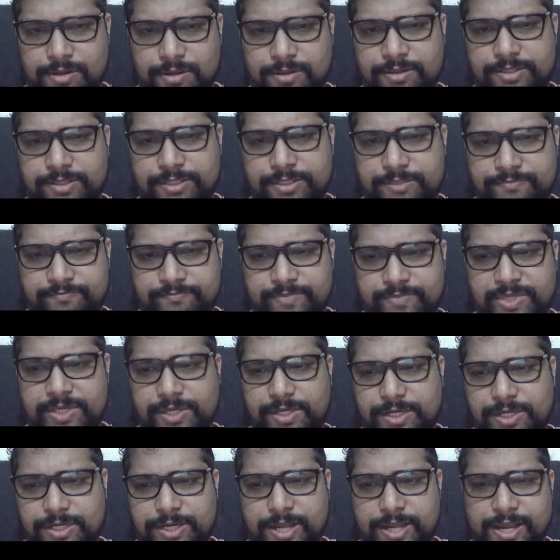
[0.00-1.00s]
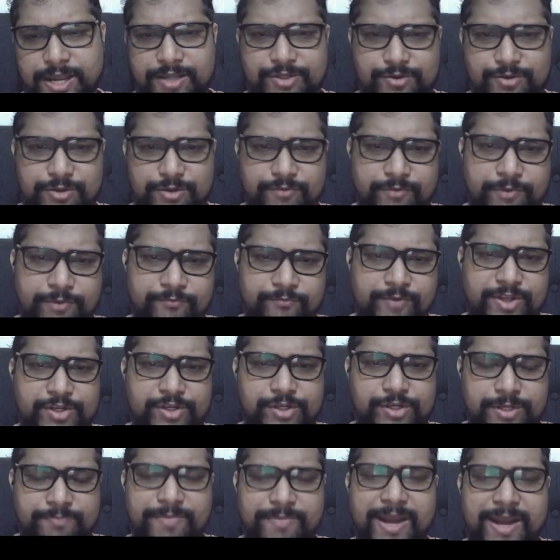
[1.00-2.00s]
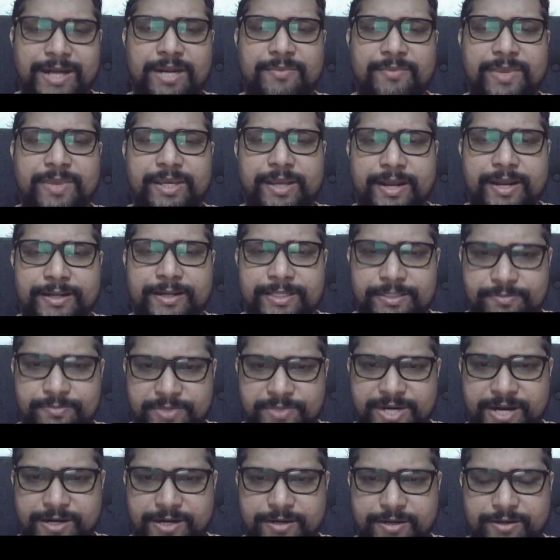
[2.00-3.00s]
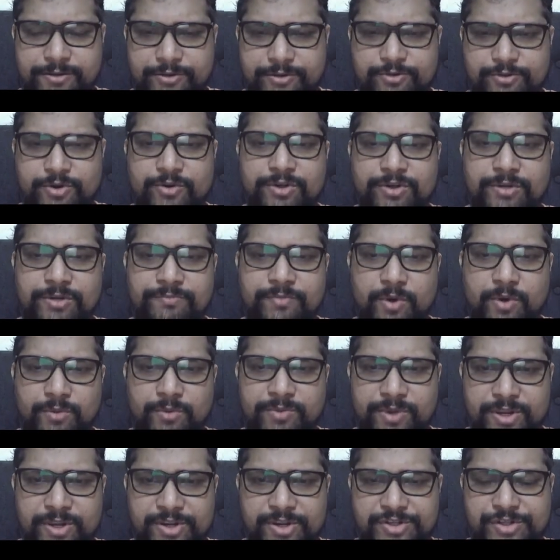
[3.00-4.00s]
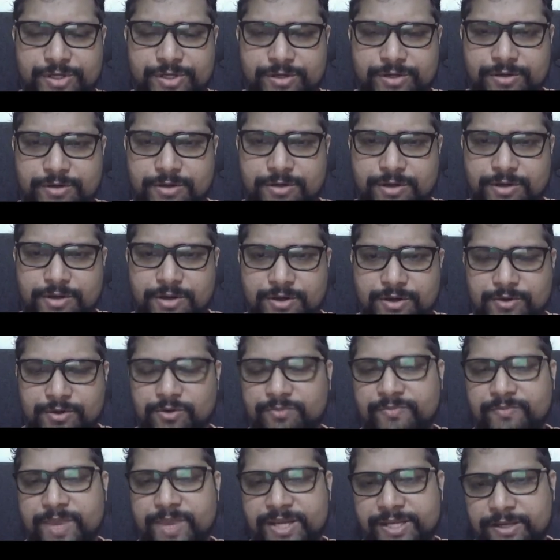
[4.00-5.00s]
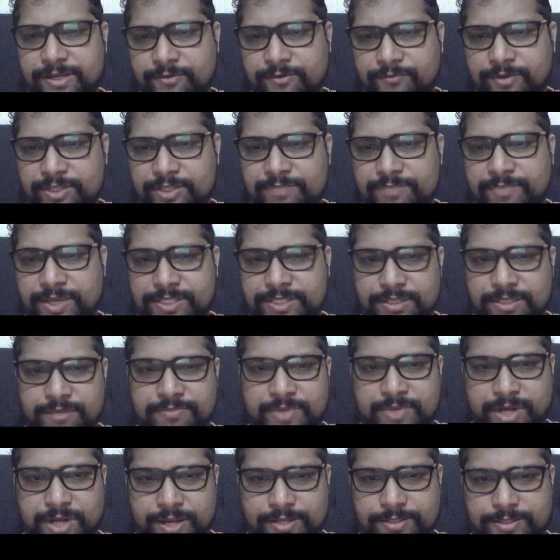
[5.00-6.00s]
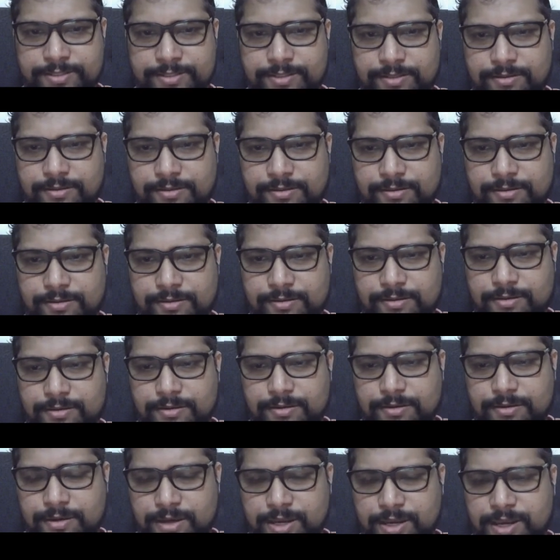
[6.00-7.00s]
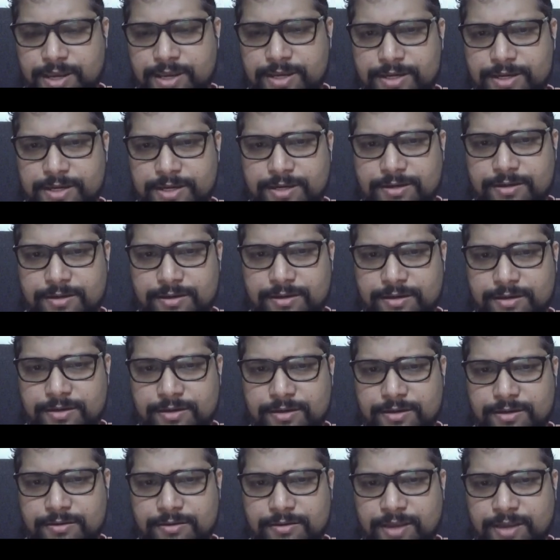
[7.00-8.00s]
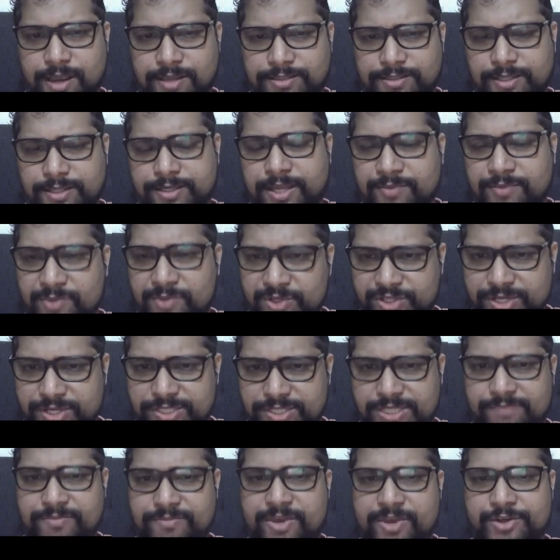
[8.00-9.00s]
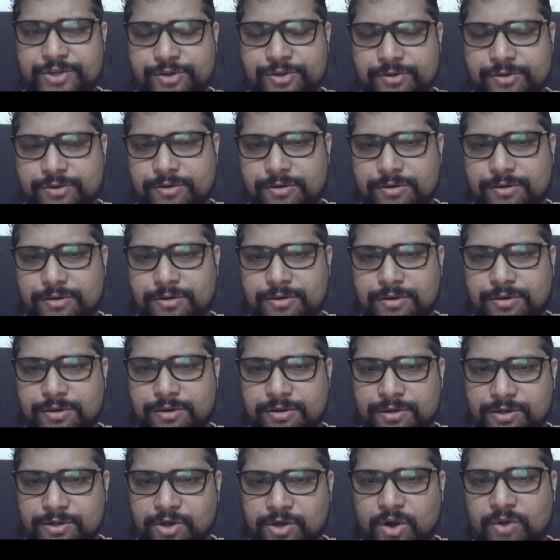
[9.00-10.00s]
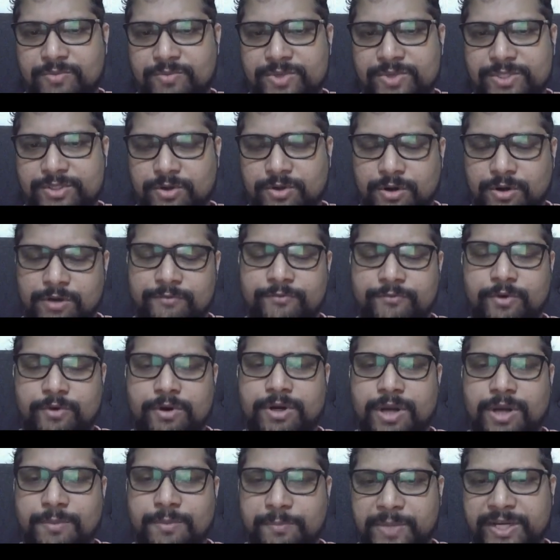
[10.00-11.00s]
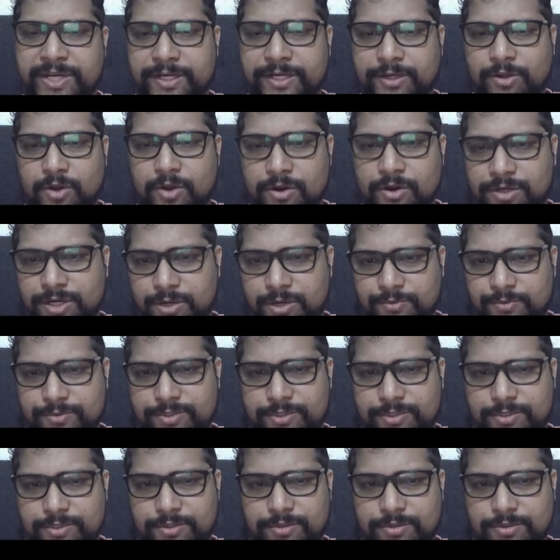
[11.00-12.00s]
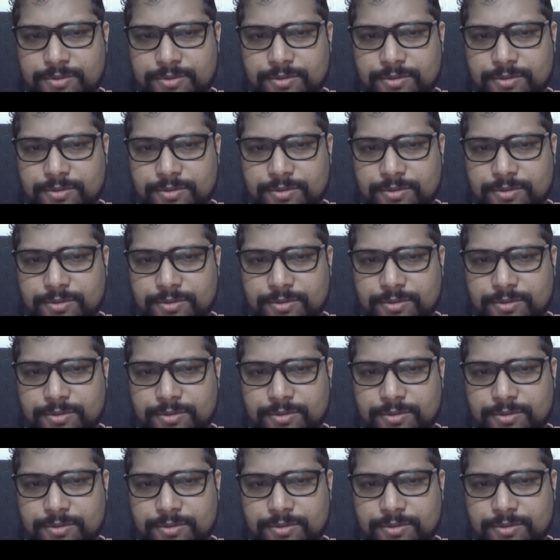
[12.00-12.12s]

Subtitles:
The speed actually with which the pandemic had spread throughout the population took many of us by surprise. And as an emergency measure, governments called for complete lockdowns.